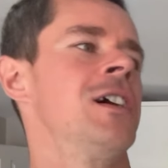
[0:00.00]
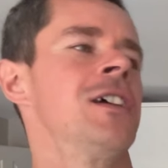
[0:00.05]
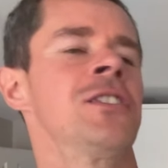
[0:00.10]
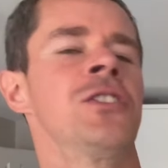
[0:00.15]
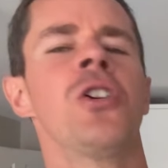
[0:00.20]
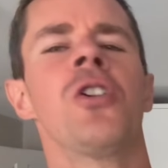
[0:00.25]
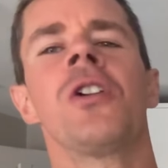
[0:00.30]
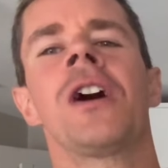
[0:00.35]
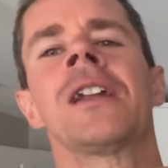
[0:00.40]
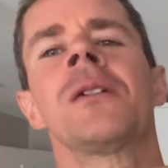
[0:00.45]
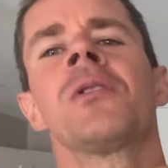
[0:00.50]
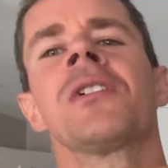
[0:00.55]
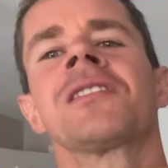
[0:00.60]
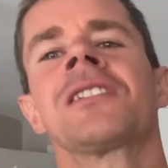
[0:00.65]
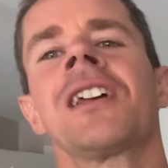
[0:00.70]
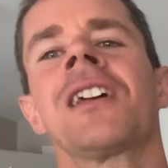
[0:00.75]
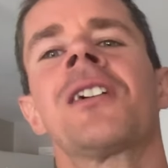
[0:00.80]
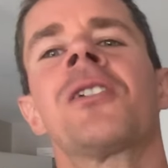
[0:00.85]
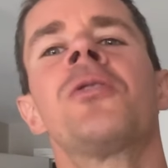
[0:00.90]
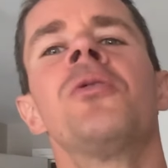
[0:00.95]
not, I don't want to
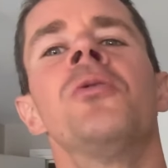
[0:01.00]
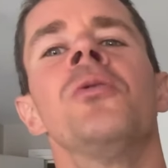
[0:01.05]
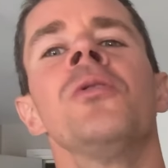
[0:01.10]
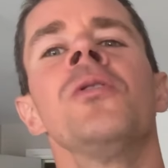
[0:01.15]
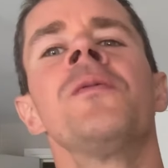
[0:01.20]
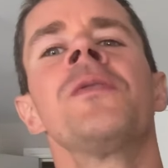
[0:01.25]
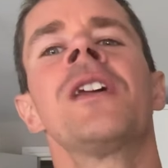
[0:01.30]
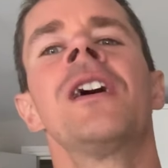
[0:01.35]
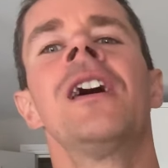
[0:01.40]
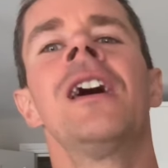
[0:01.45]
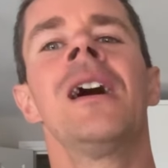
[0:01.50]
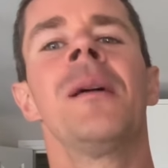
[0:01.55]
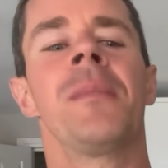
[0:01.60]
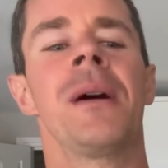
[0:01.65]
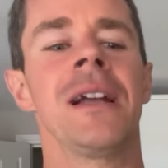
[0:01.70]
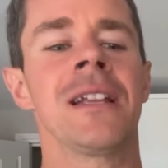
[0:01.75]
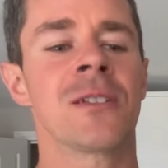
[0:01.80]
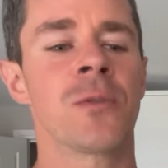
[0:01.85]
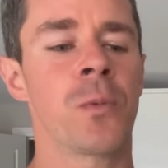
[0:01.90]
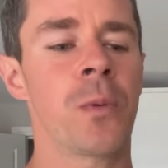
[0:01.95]
say cool,
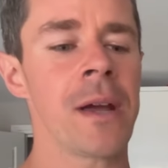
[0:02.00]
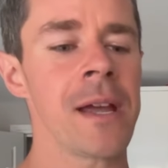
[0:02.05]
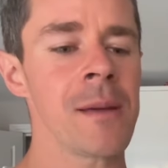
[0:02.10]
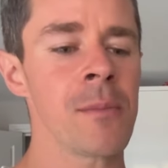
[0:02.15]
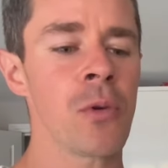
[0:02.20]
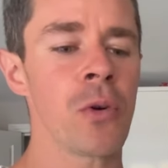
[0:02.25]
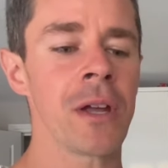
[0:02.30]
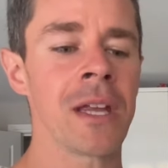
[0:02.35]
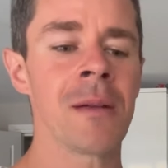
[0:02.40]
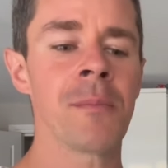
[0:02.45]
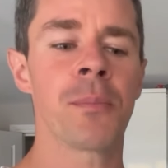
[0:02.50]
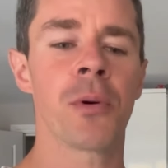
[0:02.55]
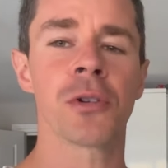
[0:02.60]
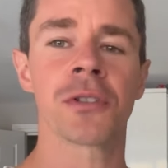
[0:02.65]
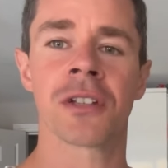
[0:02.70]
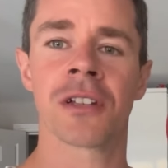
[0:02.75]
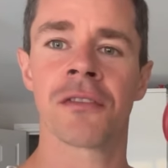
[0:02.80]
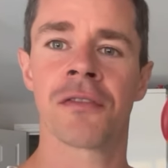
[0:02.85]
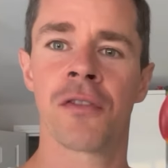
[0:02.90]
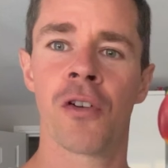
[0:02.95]
but it's way more
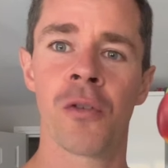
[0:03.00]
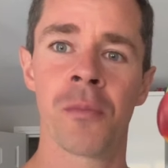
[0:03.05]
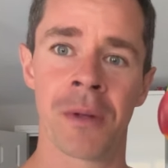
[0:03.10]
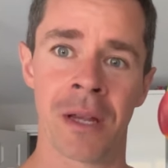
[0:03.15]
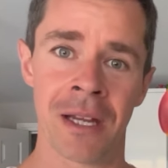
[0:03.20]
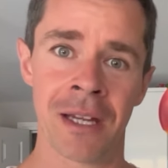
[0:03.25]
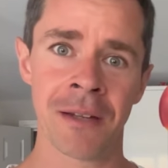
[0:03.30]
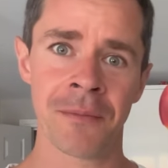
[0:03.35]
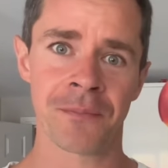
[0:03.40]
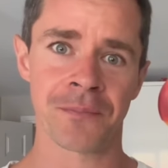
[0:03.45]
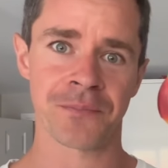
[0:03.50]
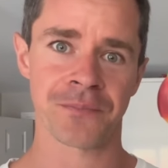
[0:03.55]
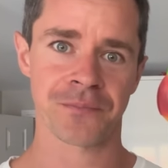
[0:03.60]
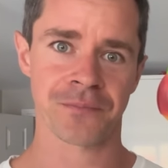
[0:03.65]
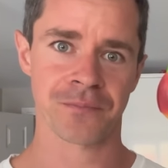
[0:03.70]
important for me